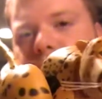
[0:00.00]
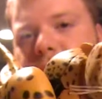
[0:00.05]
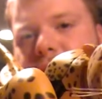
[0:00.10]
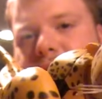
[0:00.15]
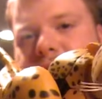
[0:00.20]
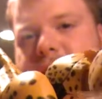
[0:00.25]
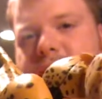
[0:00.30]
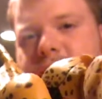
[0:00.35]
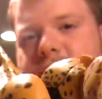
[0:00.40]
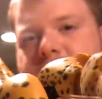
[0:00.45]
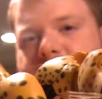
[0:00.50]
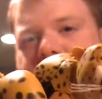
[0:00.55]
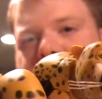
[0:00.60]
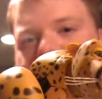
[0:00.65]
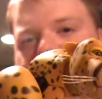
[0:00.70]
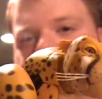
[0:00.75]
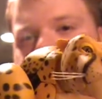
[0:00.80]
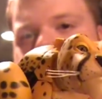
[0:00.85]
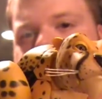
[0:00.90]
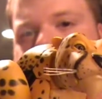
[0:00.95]
which is
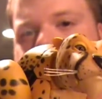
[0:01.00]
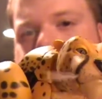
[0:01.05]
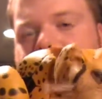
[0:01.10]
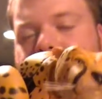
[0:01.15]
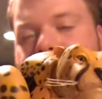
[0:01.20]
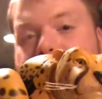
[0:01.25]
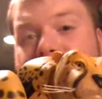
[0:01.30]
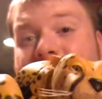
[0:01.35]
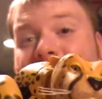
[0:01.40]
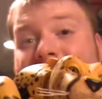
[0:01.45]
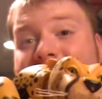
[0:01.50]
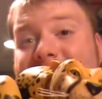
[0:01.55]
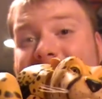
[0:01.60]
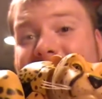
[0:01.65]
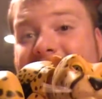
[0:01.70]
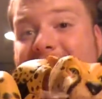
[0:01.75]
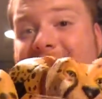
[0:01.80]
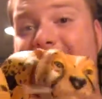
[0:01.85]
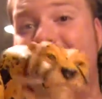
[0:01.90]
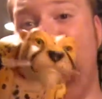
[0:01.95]
just
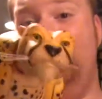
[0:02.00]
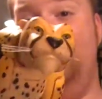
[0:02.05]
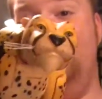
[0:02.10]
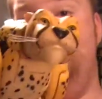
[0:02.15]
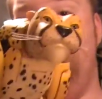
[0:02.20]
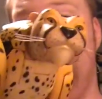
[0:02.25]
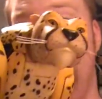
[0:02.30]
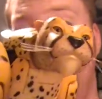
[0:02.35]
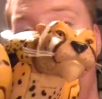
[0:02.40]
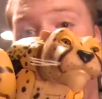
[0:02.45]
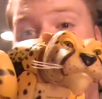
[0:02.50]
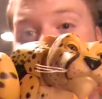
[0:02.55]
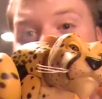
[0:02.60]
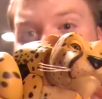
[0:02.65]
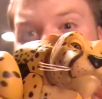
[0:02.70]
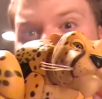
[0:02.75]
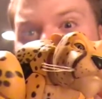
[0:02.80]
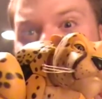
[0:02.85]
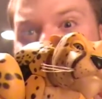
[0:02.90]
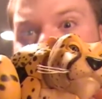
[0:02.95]
basically the CG
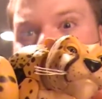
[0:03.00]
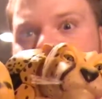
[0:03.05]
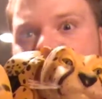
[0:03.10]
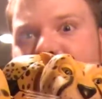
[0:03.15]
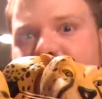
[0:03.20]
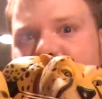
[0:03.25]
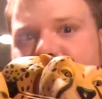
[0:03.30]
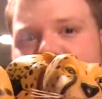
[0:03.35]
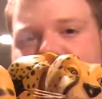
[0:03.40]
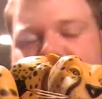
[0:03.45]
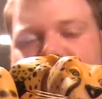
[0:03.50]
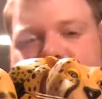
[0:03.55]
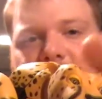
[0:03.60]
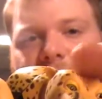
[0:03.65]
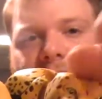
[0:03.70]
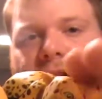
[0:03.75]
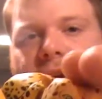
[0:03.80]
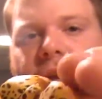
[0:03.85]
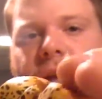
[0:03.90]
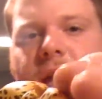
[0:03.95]
model. It is
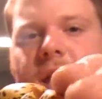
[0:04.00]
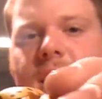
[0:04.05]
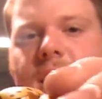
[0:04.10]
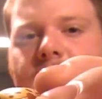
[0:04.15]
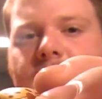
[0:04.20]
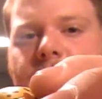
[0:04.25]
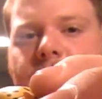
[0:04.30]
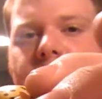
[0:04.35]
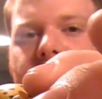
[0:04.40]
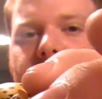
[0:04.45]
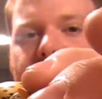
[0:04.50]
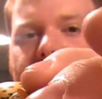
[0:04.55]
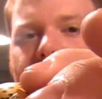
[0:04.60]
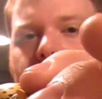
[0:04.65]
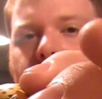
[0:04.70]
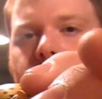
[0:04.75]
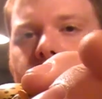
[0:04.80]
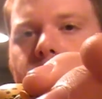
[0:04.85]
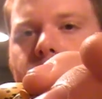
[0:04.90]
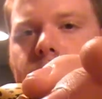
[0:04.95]
fantastic.
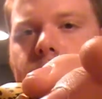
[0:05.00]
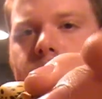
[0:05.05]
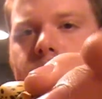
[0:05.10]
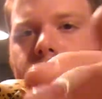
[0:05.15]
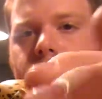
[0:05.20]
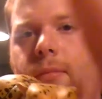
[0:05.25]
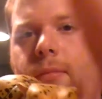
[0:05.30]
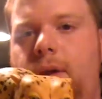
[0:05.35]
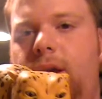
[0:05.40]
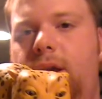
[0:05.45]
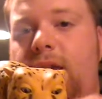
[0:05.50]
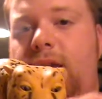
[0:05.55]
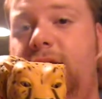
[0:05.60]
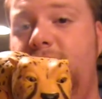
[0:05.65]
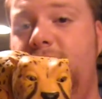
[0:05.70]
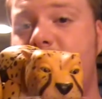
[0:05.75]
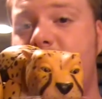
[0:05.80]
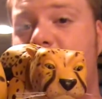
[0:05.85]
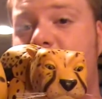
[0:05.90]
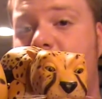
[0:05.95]
Now, he
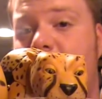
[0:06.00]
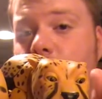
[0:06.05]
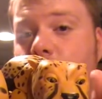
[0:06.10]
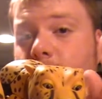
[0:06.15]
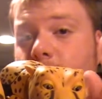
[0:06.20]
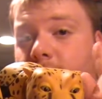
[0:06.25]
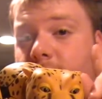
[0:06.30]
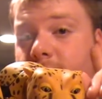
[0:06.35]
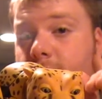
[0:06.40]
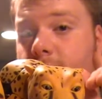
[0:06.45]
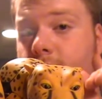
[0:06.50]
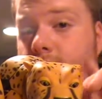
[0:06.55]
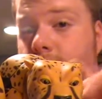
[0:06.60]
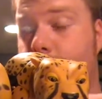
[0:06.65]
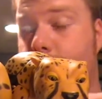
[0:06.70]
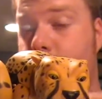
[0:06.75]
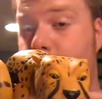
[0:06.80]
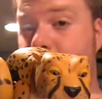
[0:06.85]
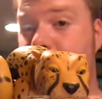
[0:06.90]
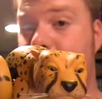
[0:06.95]
does come with
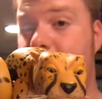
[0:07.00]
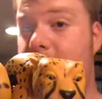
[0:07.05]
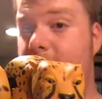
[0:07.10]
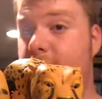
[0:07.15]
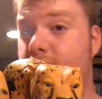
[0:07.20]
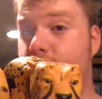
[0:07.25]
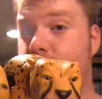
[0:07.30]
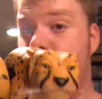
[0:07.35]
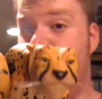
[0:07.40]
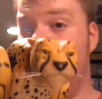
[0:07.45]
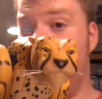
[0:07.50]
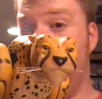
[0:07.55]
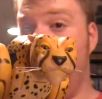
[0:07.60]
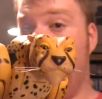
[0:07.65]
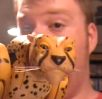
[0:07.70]
3 interchangeable